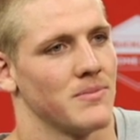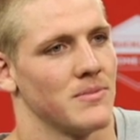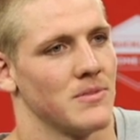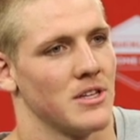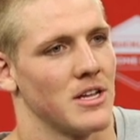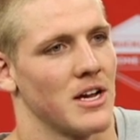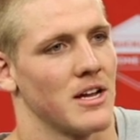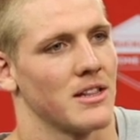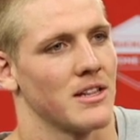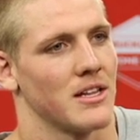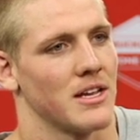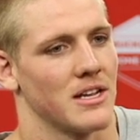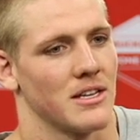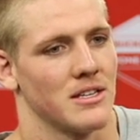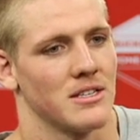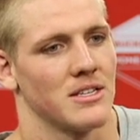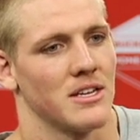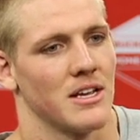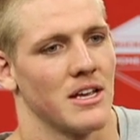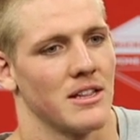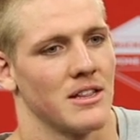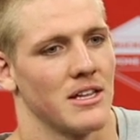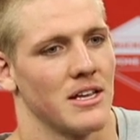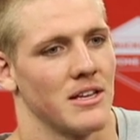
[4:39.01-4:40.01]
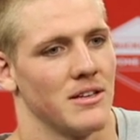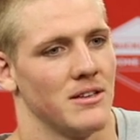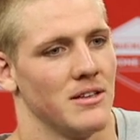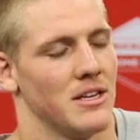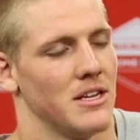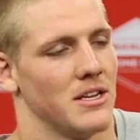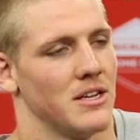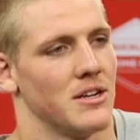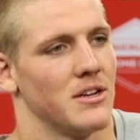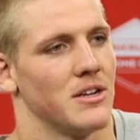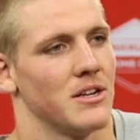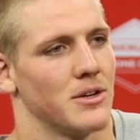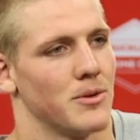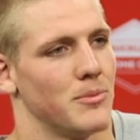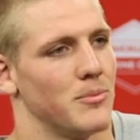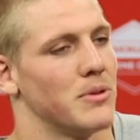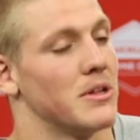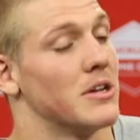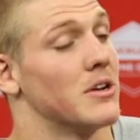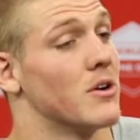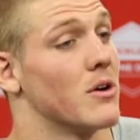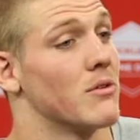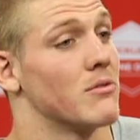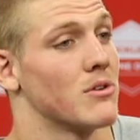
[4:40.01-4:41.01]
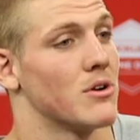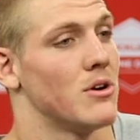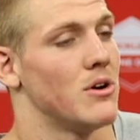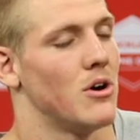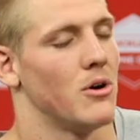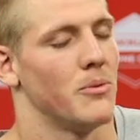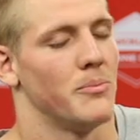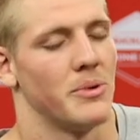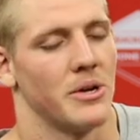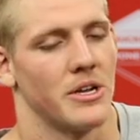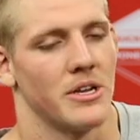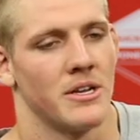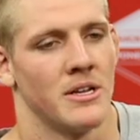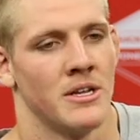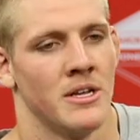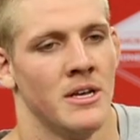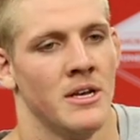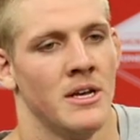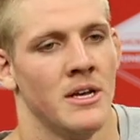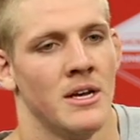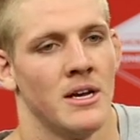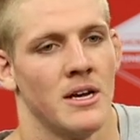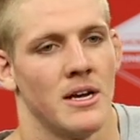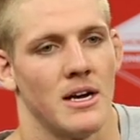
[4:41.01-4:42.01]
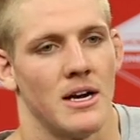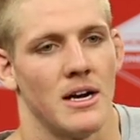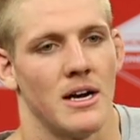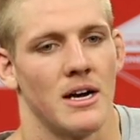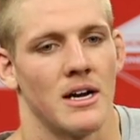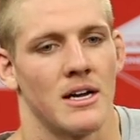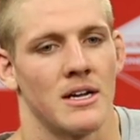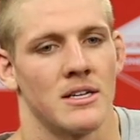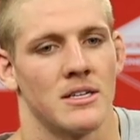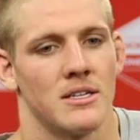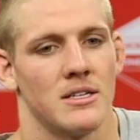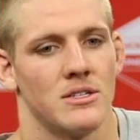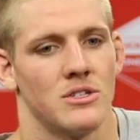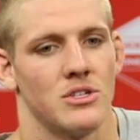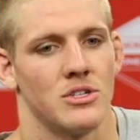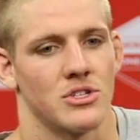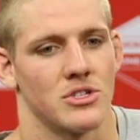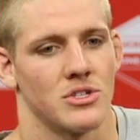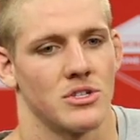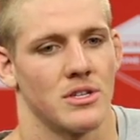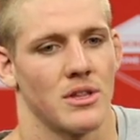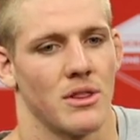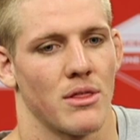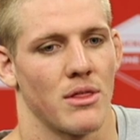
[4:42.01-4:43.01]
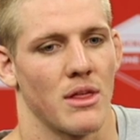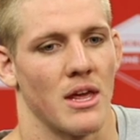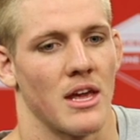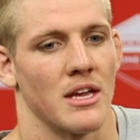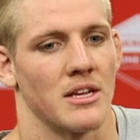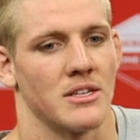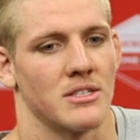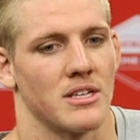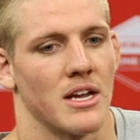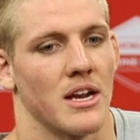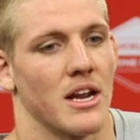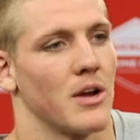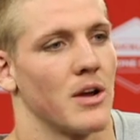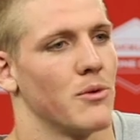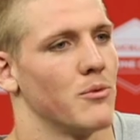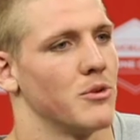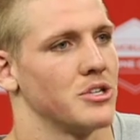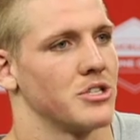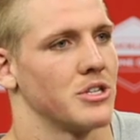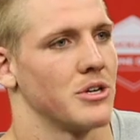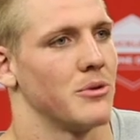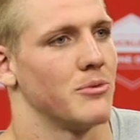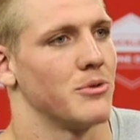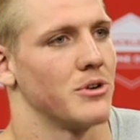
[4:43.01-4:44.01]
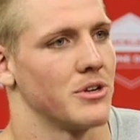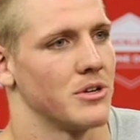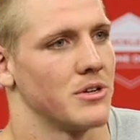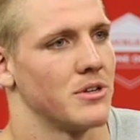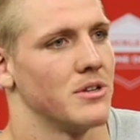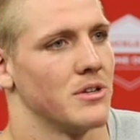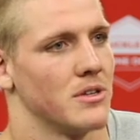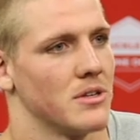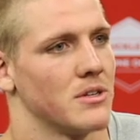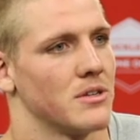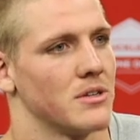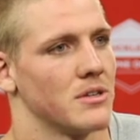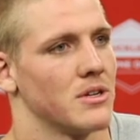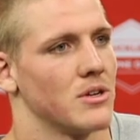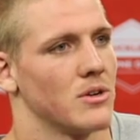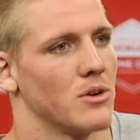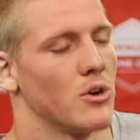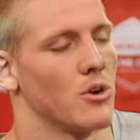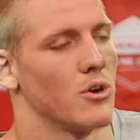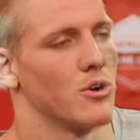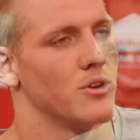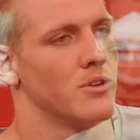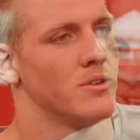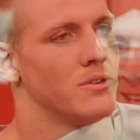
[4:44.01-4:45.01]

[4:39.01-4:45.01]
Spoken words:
Not like saying they needed a complete overhaul, but just things that I wish I would have heard,